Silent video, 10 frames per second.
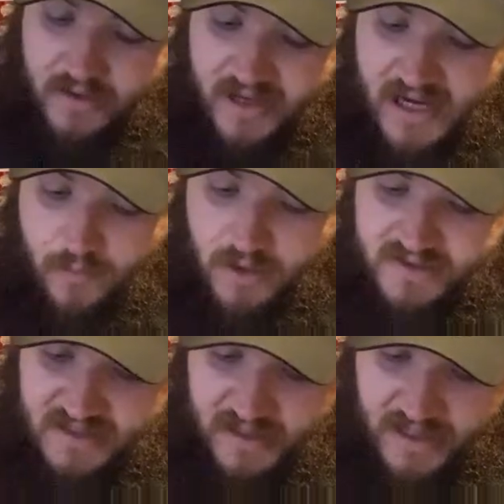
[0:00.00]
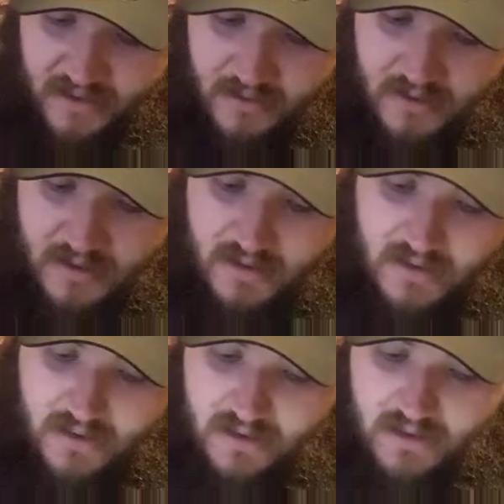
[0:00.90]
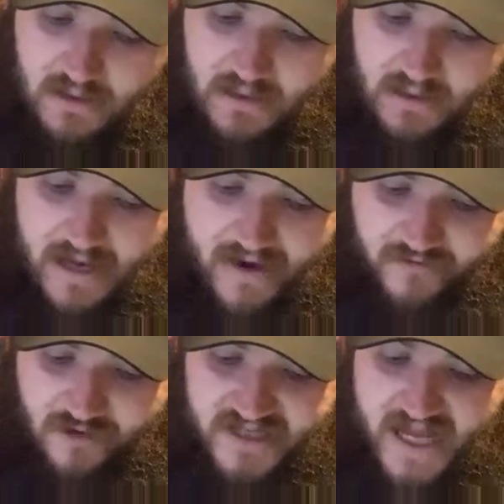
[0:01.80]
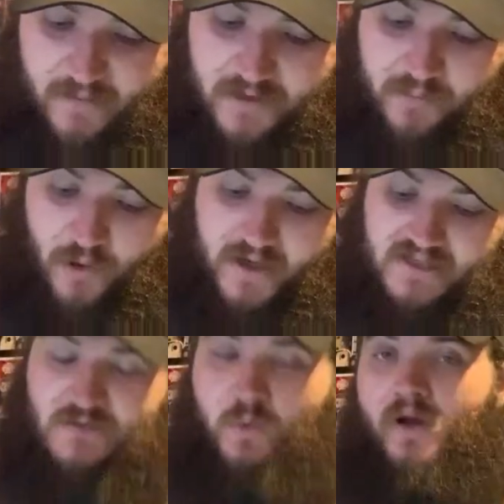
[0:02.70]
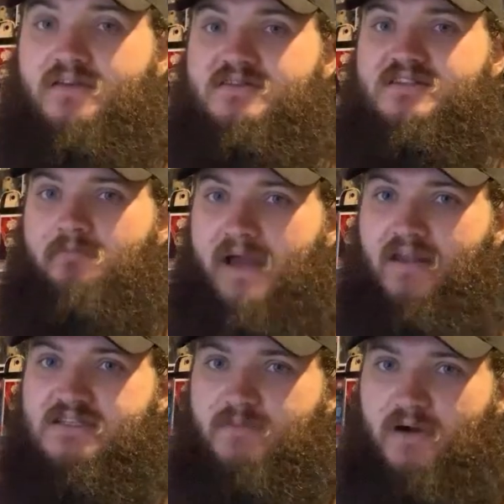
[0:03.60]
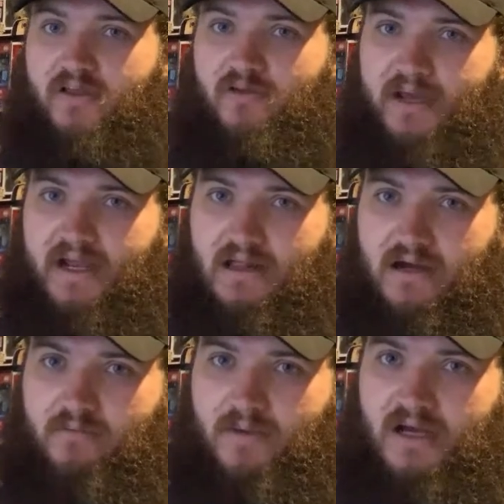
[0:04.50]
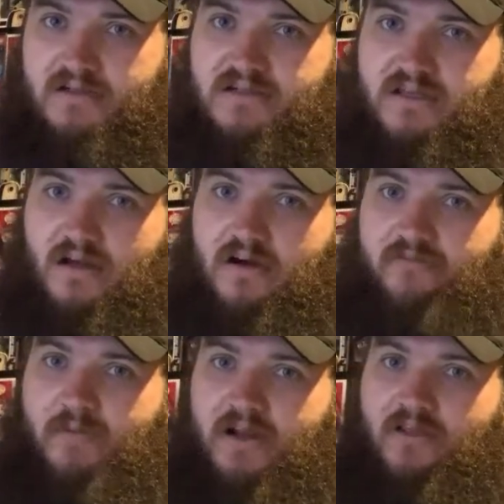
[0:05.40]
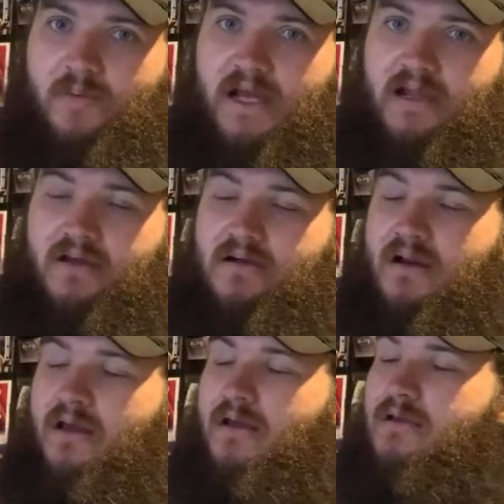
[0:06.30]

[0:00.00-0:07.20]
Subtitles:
to come once again, after Damian Priest wins the men's Money in the Bank ladder match to kick off Money in the Bank here today.